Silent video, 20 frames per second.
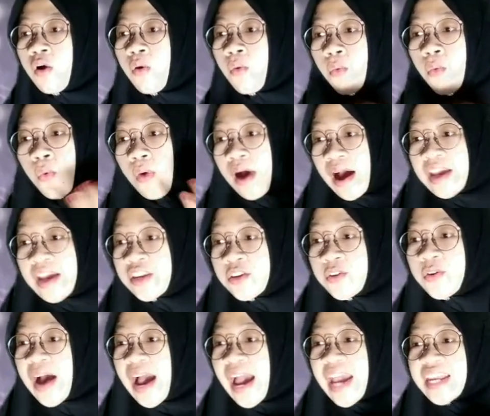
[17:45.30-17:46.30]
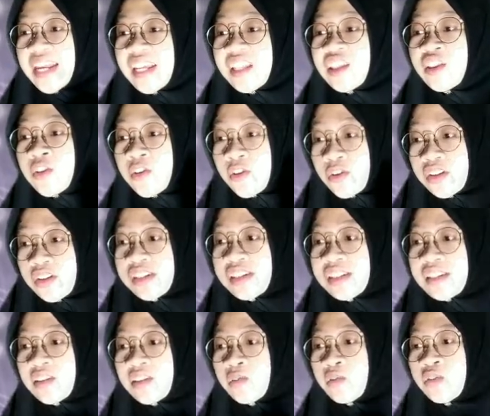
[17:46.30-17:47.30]
Why do I need rules
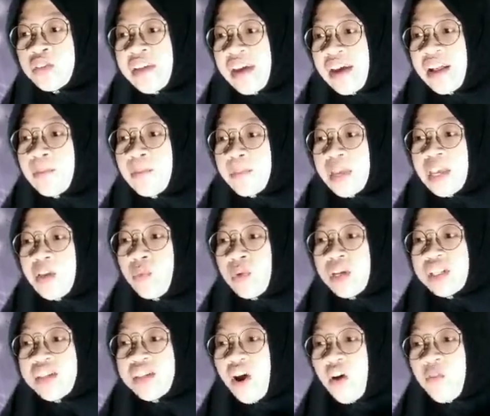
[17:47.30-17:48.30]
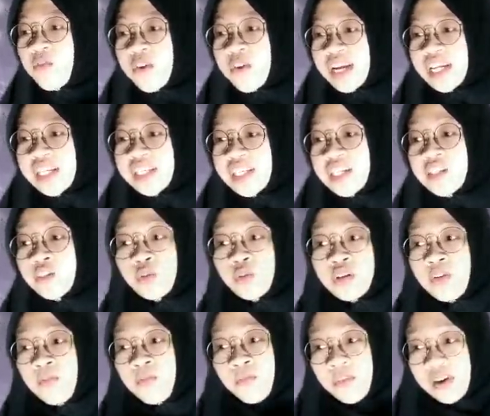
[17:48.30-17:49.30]
to tell me which operation to
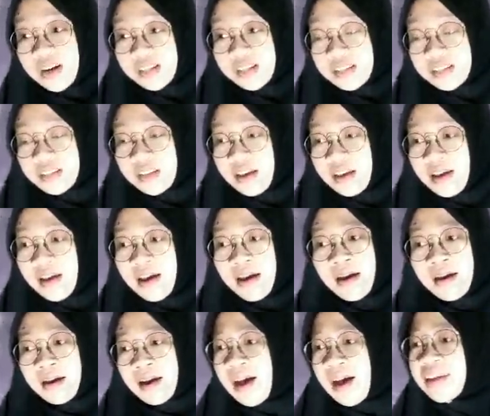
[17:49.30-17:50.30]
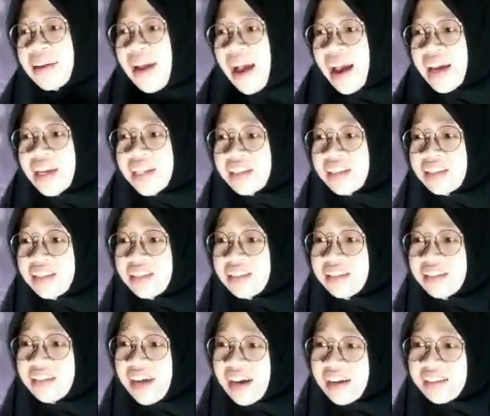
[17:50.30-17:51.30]
do first? Can't I
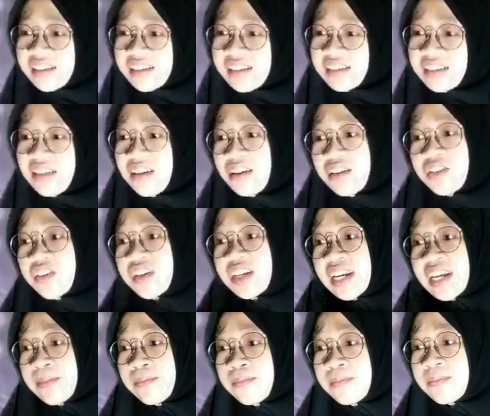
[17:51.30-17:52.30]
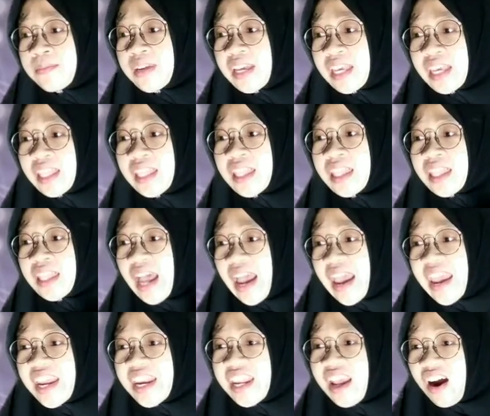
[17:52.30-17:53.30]
just do them in
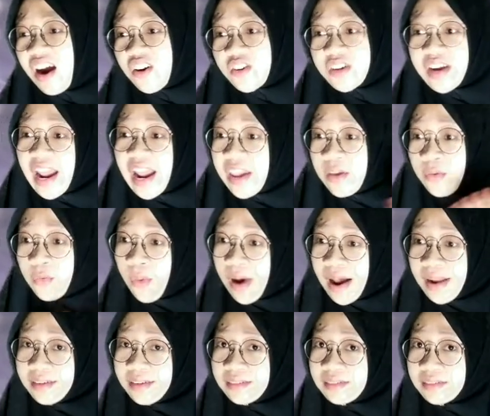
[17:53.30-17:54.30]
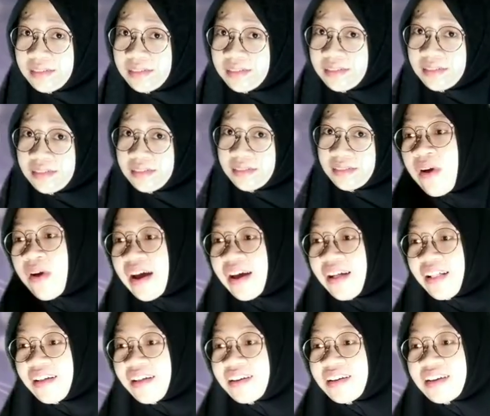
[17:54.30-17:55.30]
any order I want?
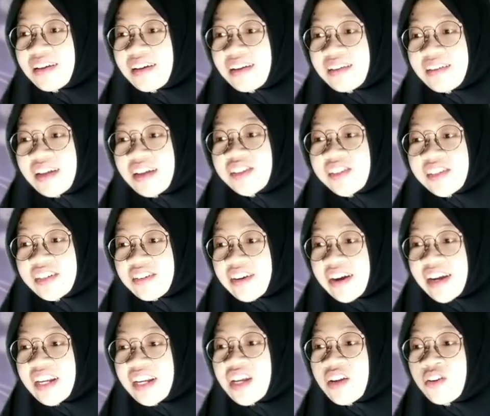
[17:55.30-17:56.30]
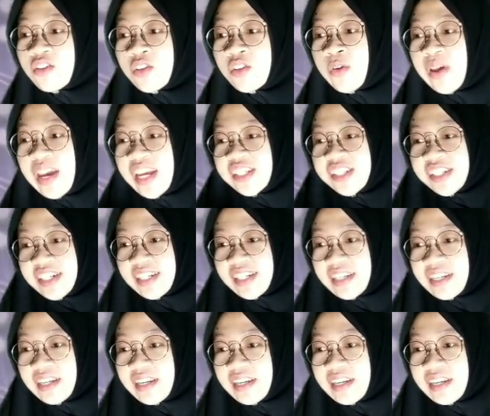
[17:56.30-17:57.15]
Well, that's a really good question.